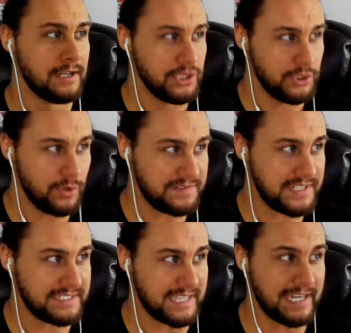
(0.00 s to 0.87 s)

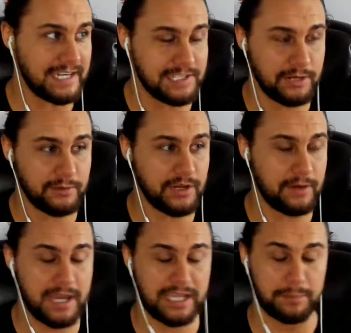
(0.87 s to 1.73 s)
UFC San Antonio,
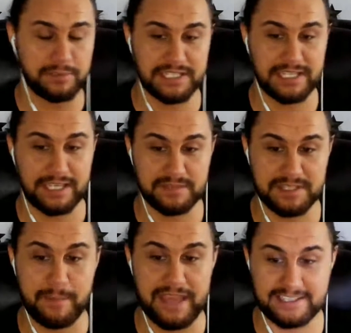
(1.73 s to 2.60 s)
I'm not going to pretend like it was
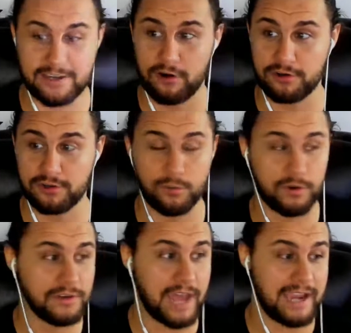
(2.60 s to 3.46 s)
the best card in the
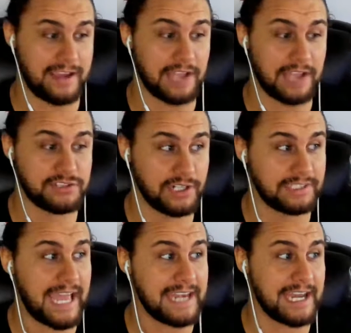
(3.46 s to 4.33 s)
world. I took
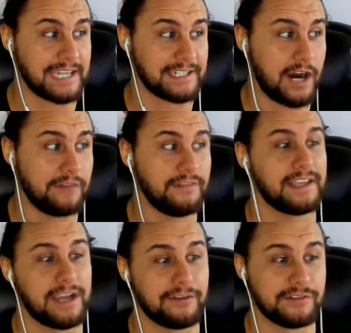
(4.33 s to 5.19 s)
that night off and
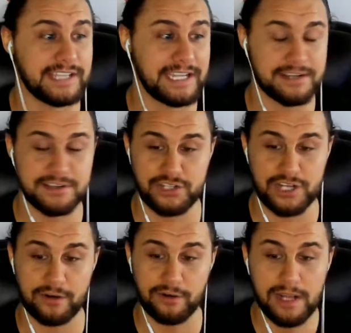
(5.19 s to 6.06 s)
then covered the end of the
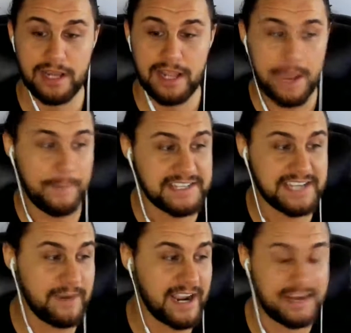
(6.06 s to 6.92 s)
show. And by the
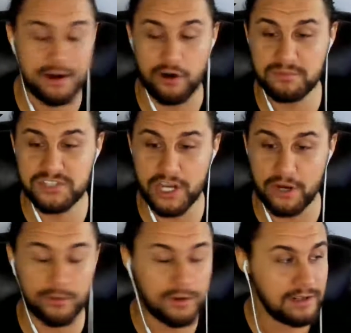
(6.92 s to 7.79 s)
time I got home,
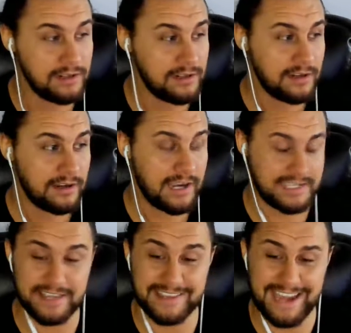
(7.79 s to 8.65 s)
Joe, I
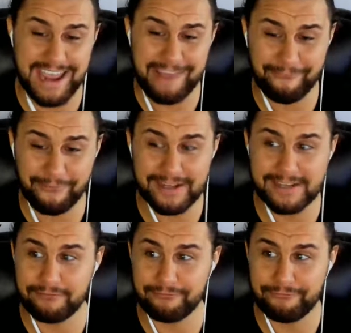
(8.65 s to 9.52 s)
saw that
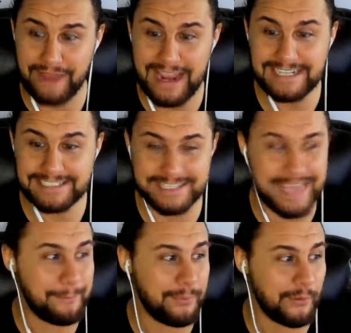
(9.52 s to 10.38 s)
every fight to
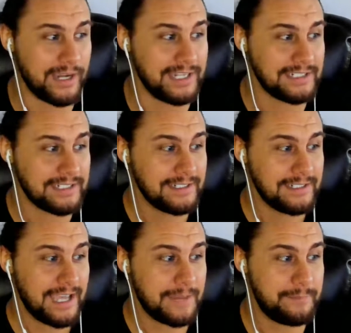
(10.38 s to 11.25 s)
that point
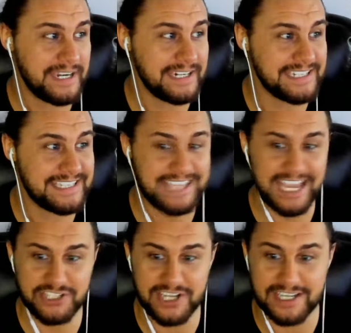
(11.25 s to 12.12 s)
had been a
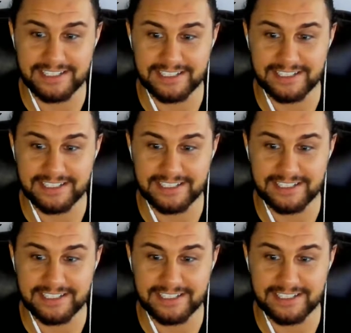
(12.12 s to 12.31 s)
decision.